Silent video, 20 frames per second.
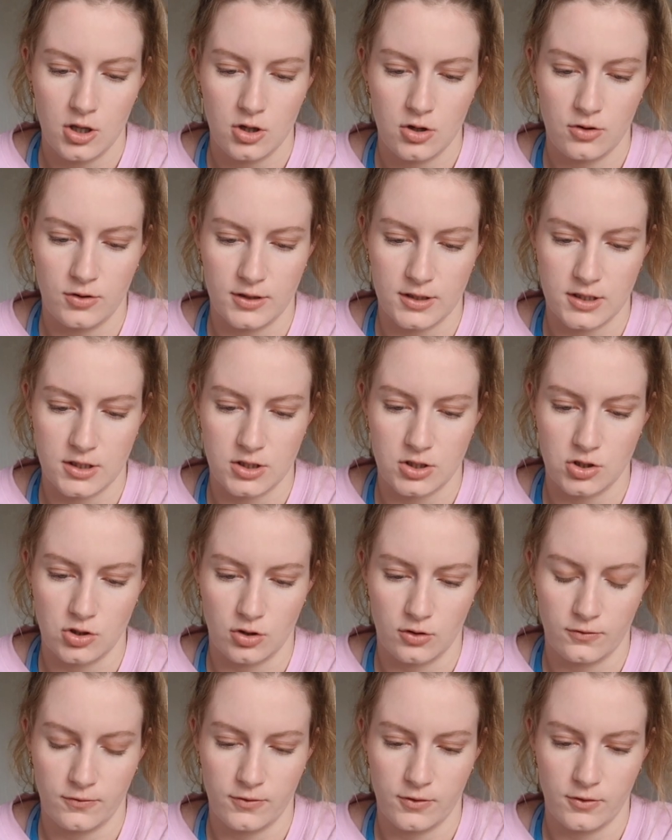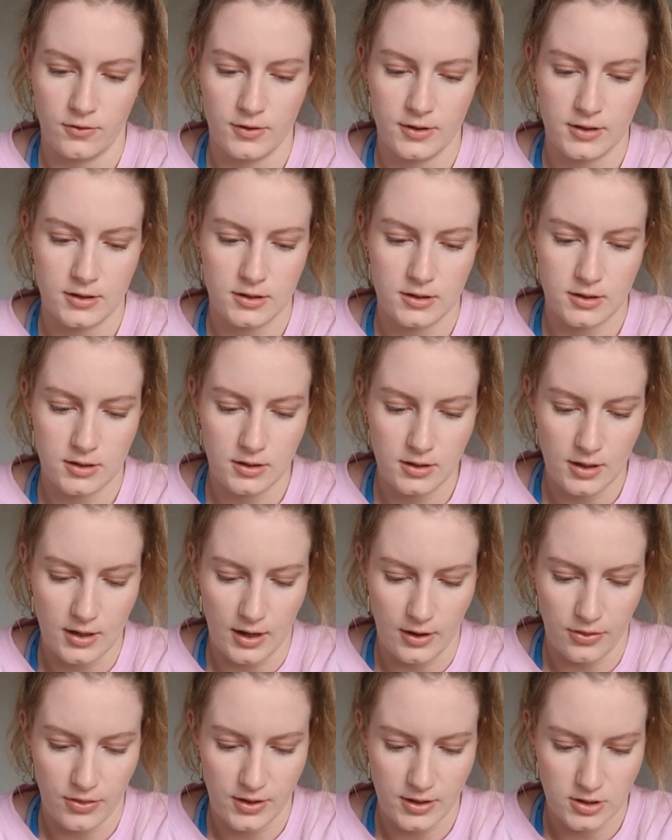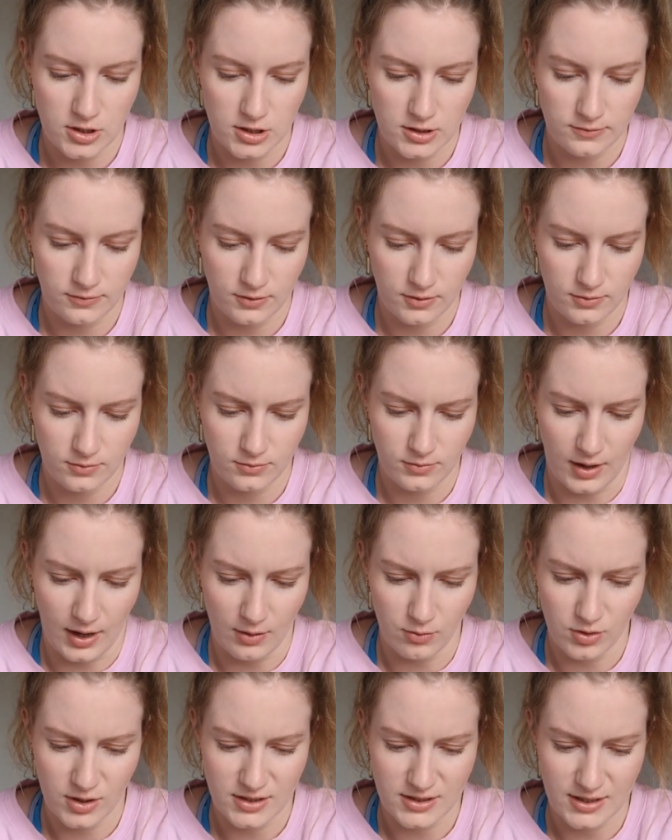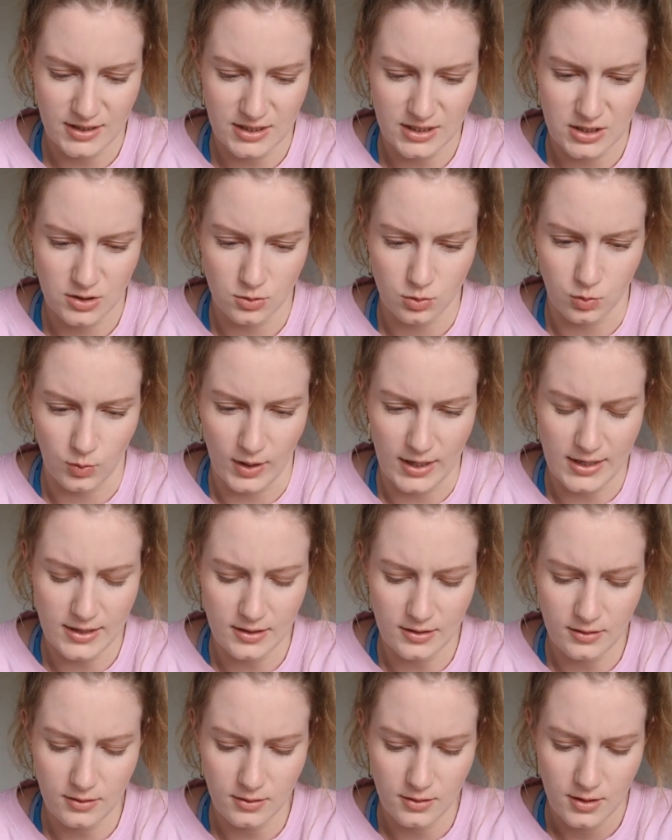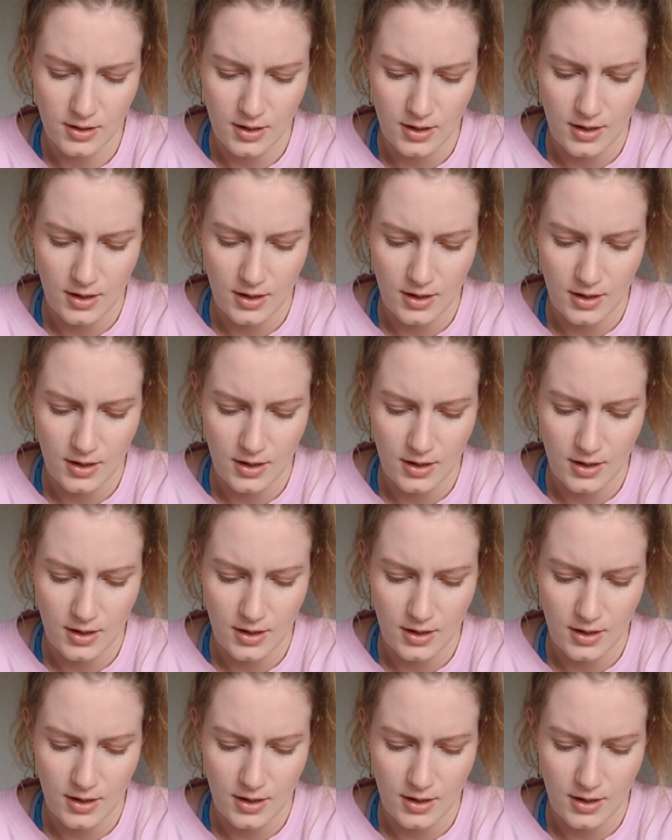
Kristofferensen. I think she's from, I want to say Sweden,